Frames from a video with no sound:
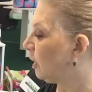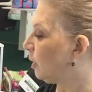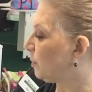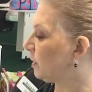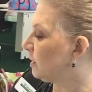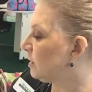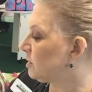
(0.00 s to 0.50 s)

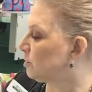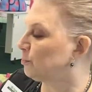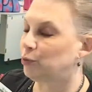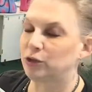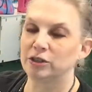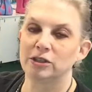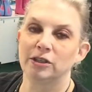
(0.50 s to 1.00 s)
But it is
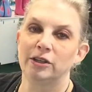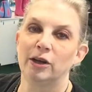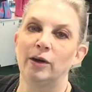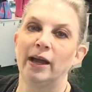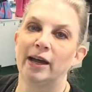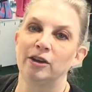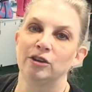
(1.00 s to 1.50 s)
important to know
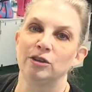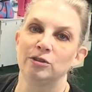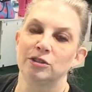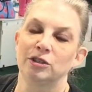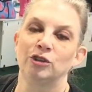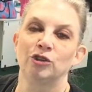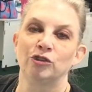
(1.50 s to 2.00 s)
how to
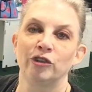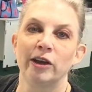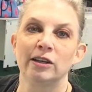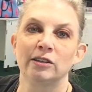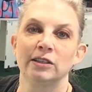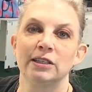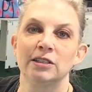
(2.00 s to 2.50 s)
use it
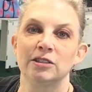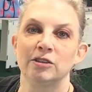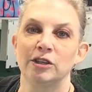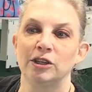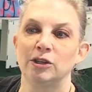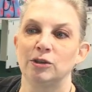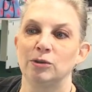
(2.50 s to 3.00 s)
correctly so
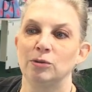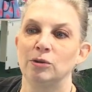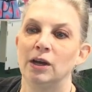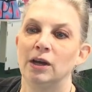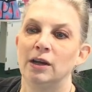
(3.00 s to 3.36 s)
that you